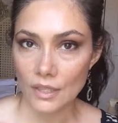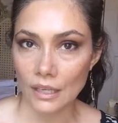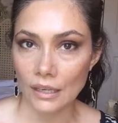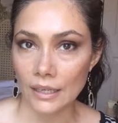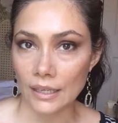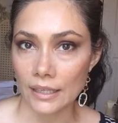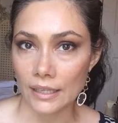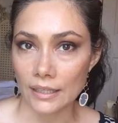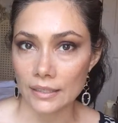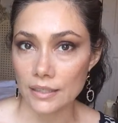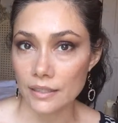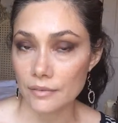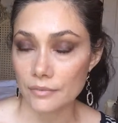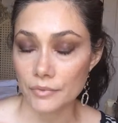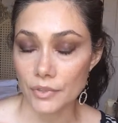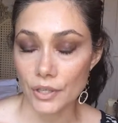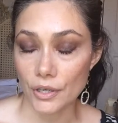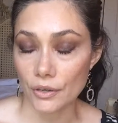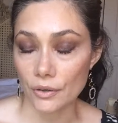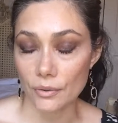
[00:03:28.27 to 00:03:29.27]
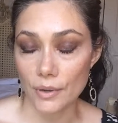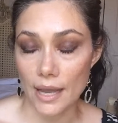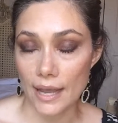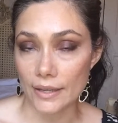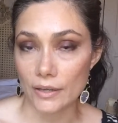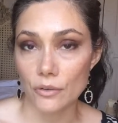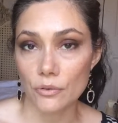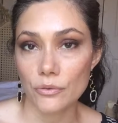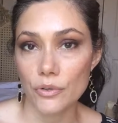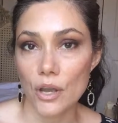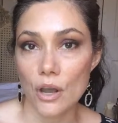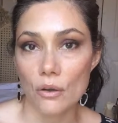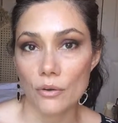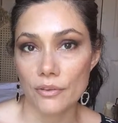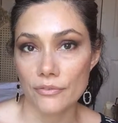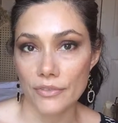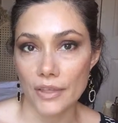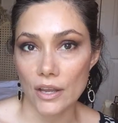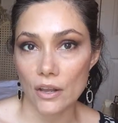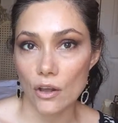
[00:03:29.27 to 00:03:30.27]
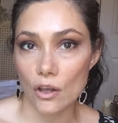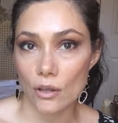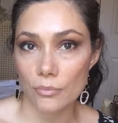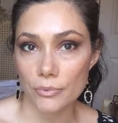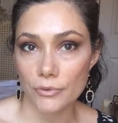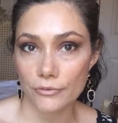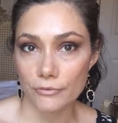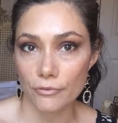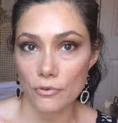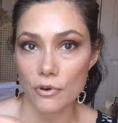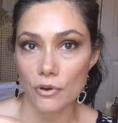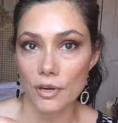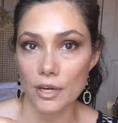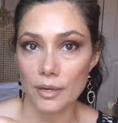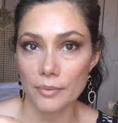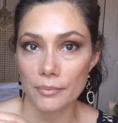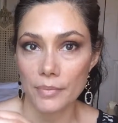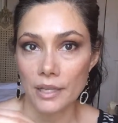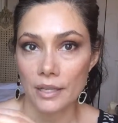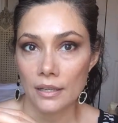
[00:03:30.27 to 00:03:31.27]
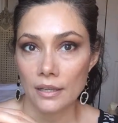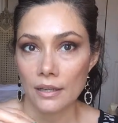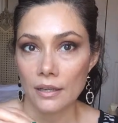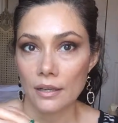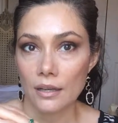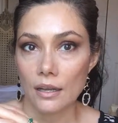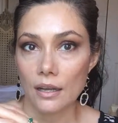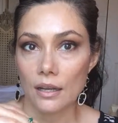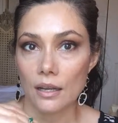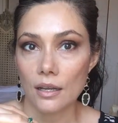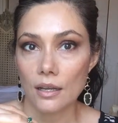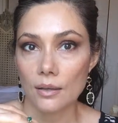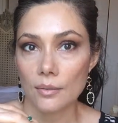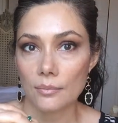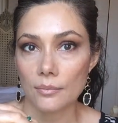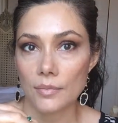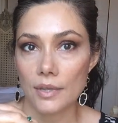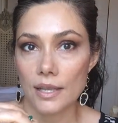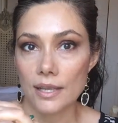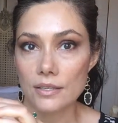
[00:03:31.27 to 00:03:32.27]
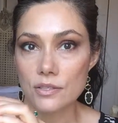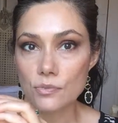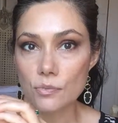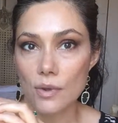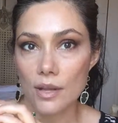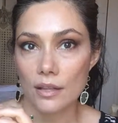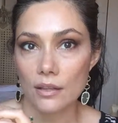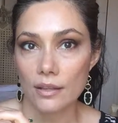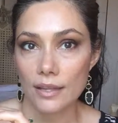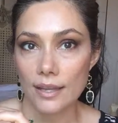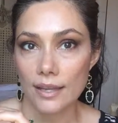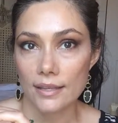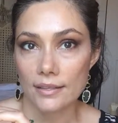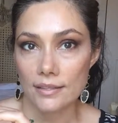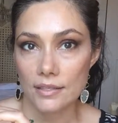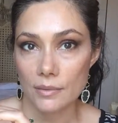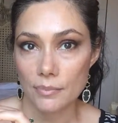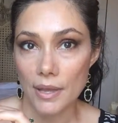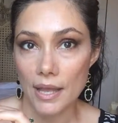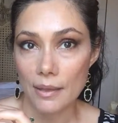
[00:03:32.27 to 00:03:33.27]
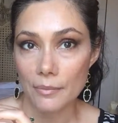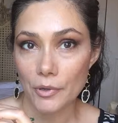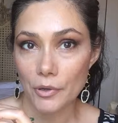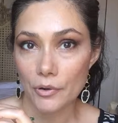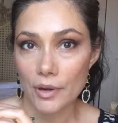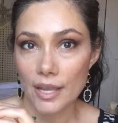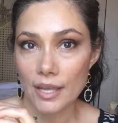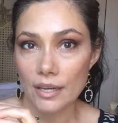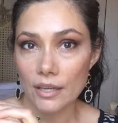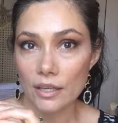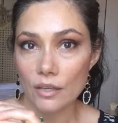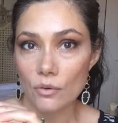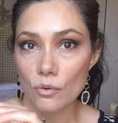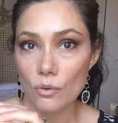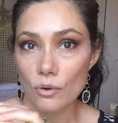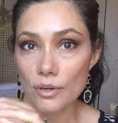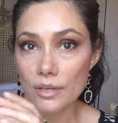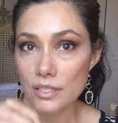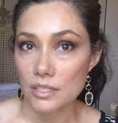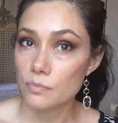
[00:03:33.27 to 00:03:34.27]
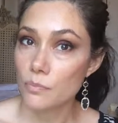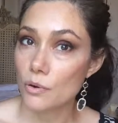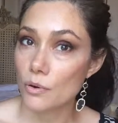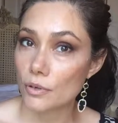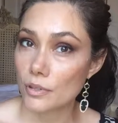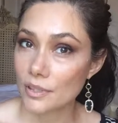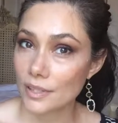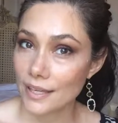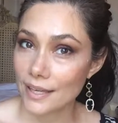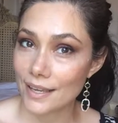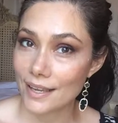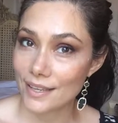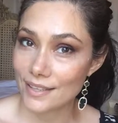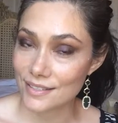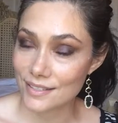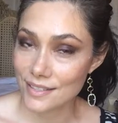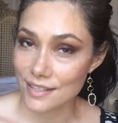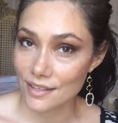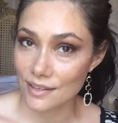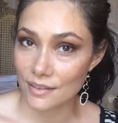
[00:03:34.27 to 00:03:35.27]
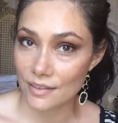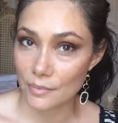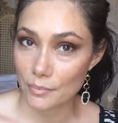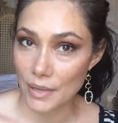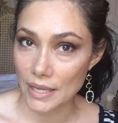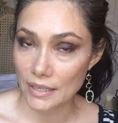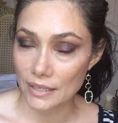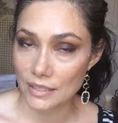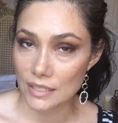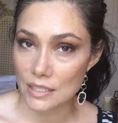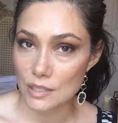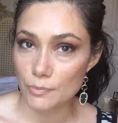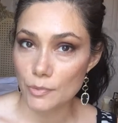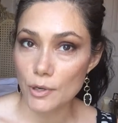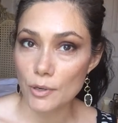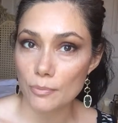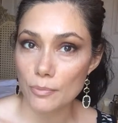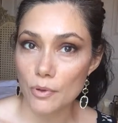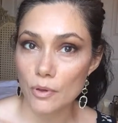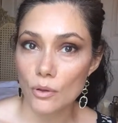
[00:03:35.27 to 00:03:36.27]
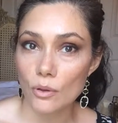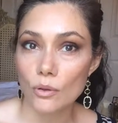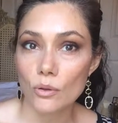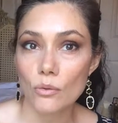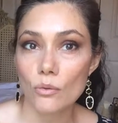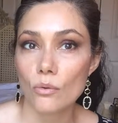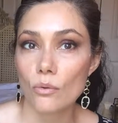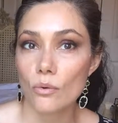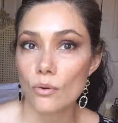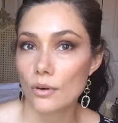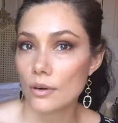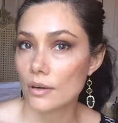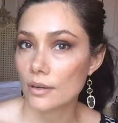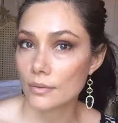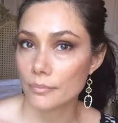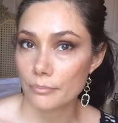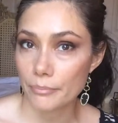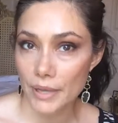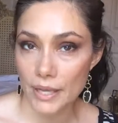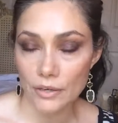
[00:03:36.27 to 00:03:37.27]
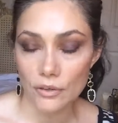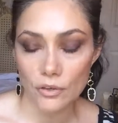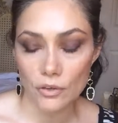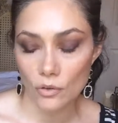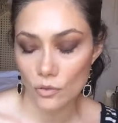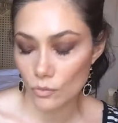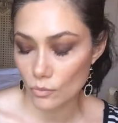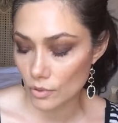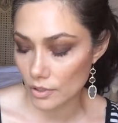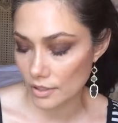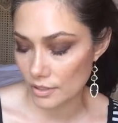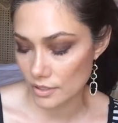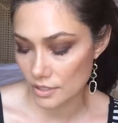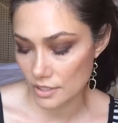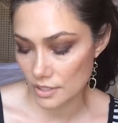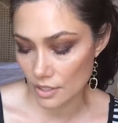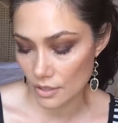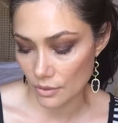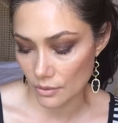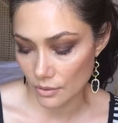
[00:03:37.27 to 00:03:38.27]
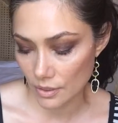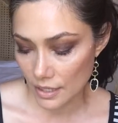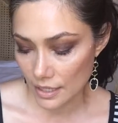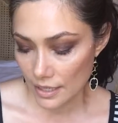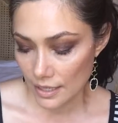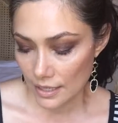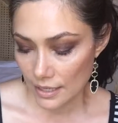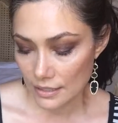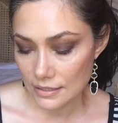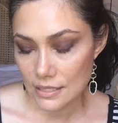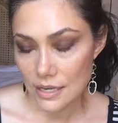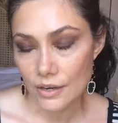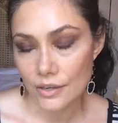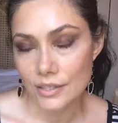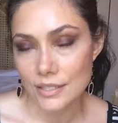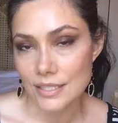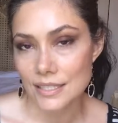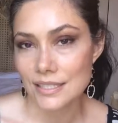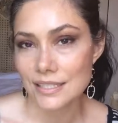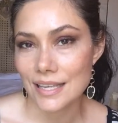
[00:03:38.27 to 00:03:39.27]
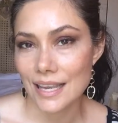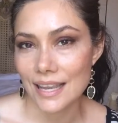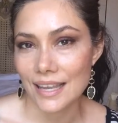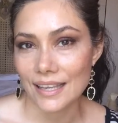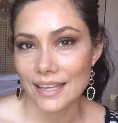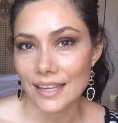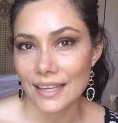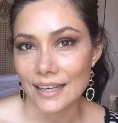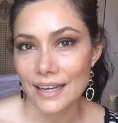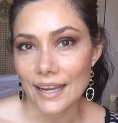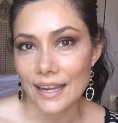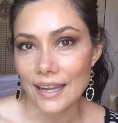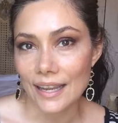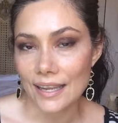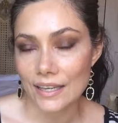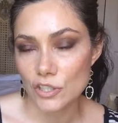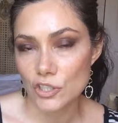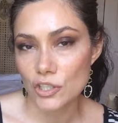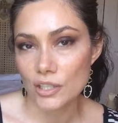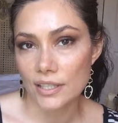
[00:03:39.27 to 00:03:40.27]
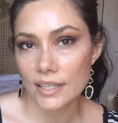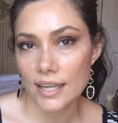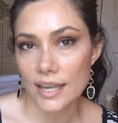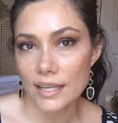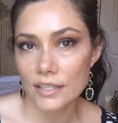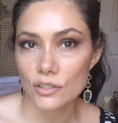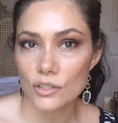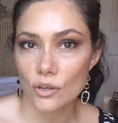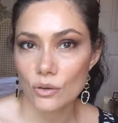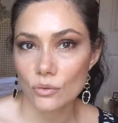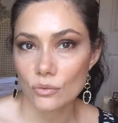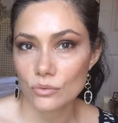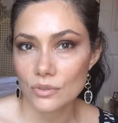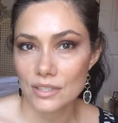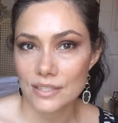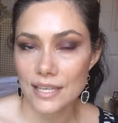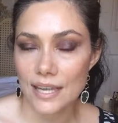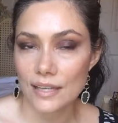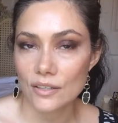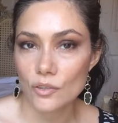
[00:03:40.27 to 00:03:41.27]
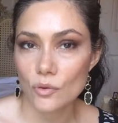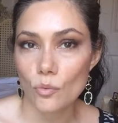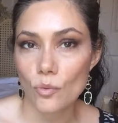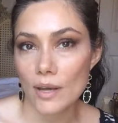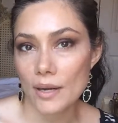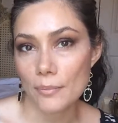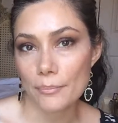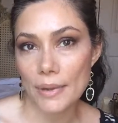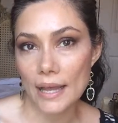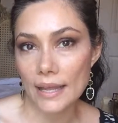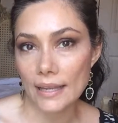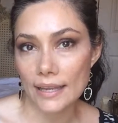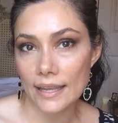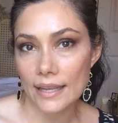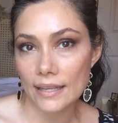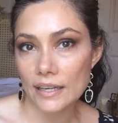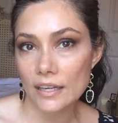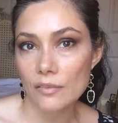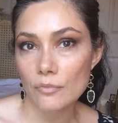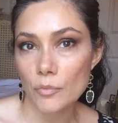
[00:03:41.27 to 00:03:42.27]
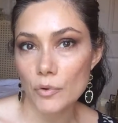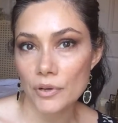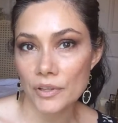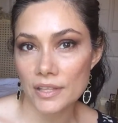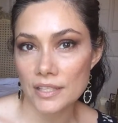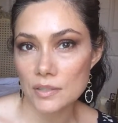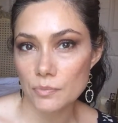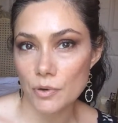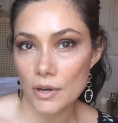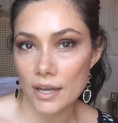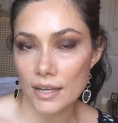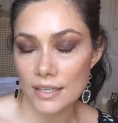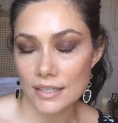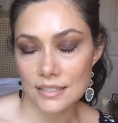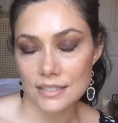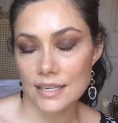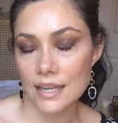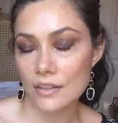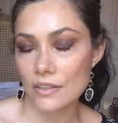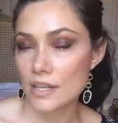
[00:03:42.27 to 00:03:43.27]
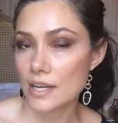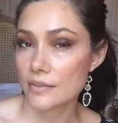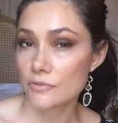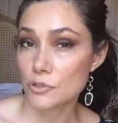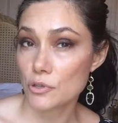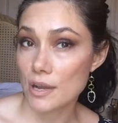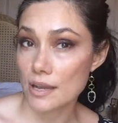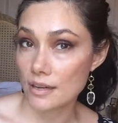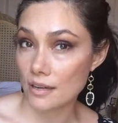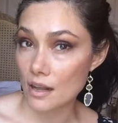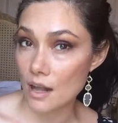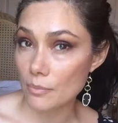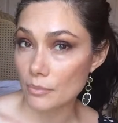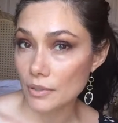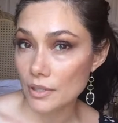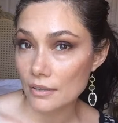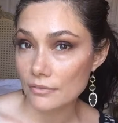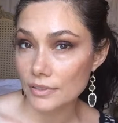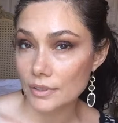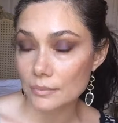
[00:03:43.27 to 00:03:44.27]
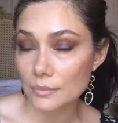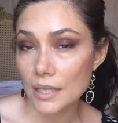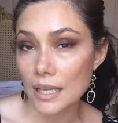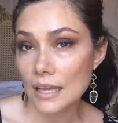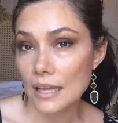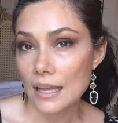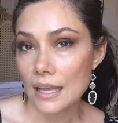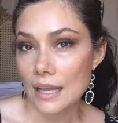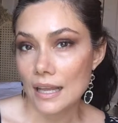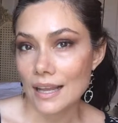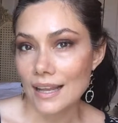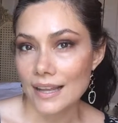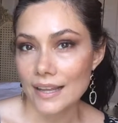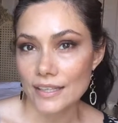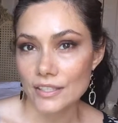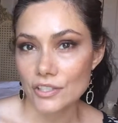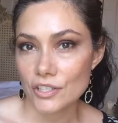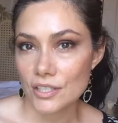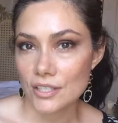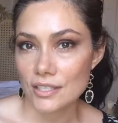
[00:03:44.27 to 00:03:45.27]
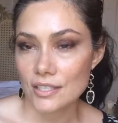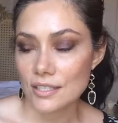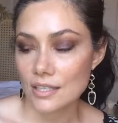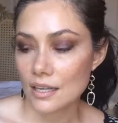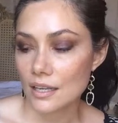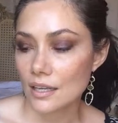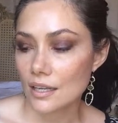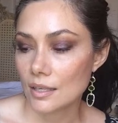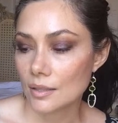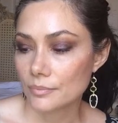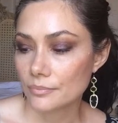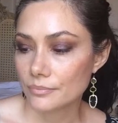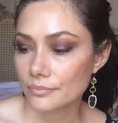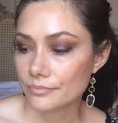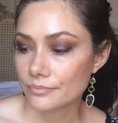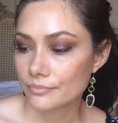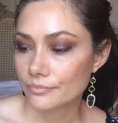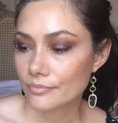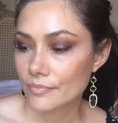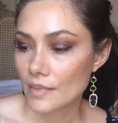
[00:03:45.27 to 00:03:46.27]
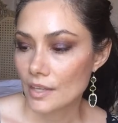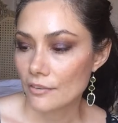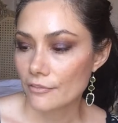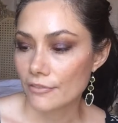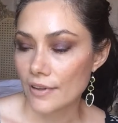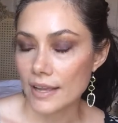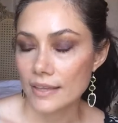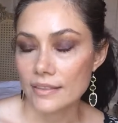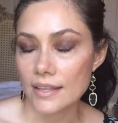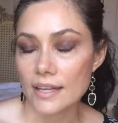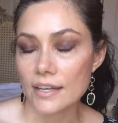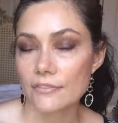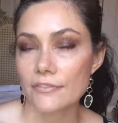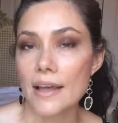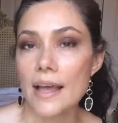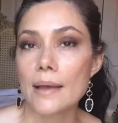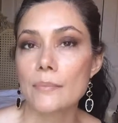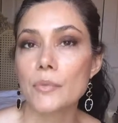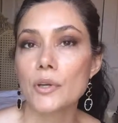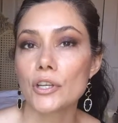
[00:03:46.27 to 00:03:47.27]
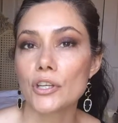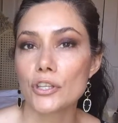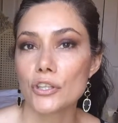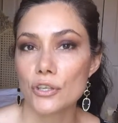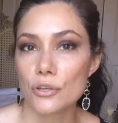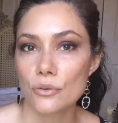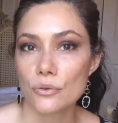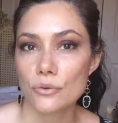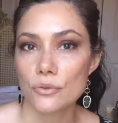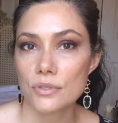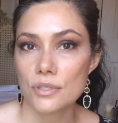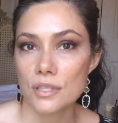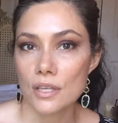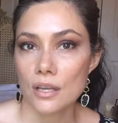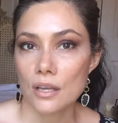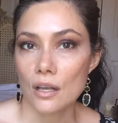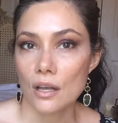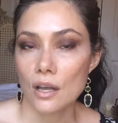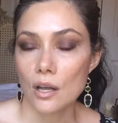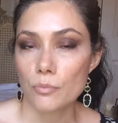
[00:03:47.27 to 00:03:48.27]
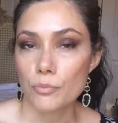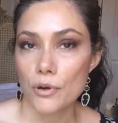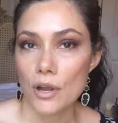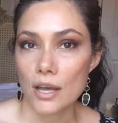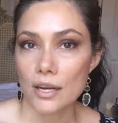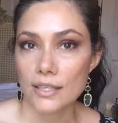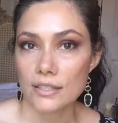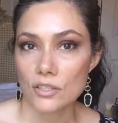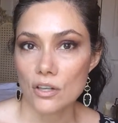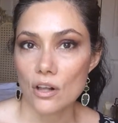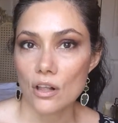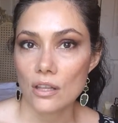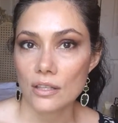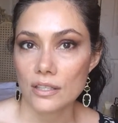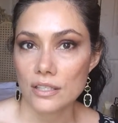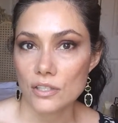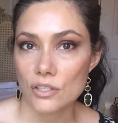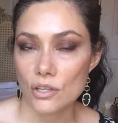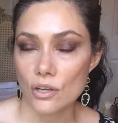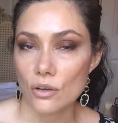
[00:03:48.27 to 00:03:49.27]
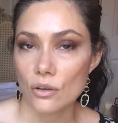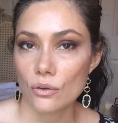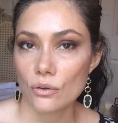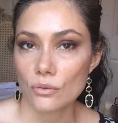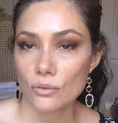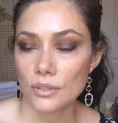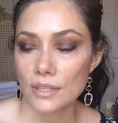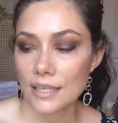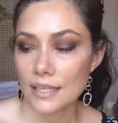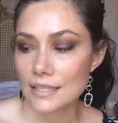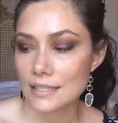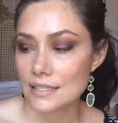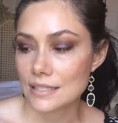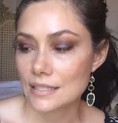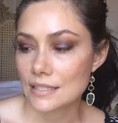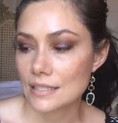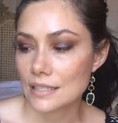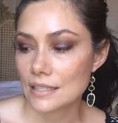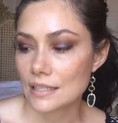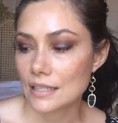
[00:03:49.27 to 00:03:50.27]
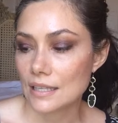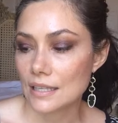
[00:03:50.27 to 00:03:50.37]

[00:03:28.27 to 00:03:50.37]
And, you know, I don't know if they all perform as well as the Pomegranate, or as poorly as the Manganese Purple, or better or worse. So it's hard to say. And actually, I don't tend to want to buy any more of these products now that I've tried a couple of them. I just find that if I'm going to use a product all on its own, it's